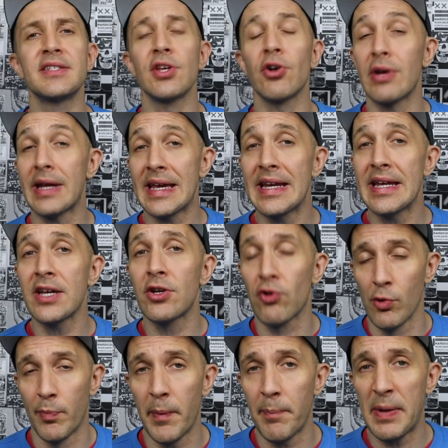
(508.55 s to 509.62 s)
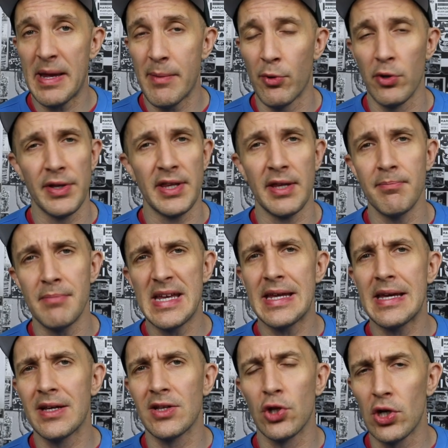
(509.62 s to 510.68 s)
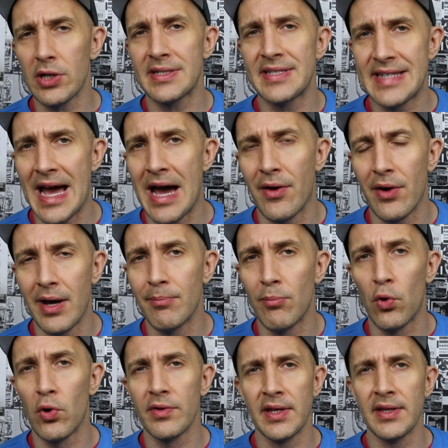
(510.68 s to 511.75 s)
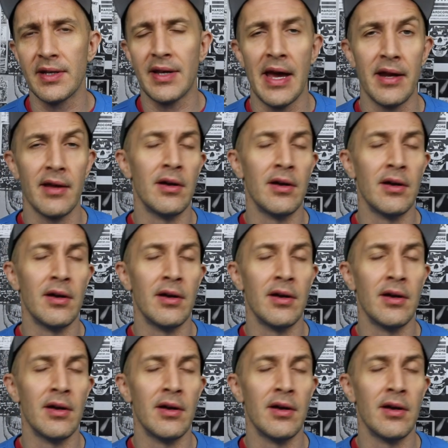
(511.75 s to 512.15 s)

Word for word: is there any group of people that the media looks down on more than the kind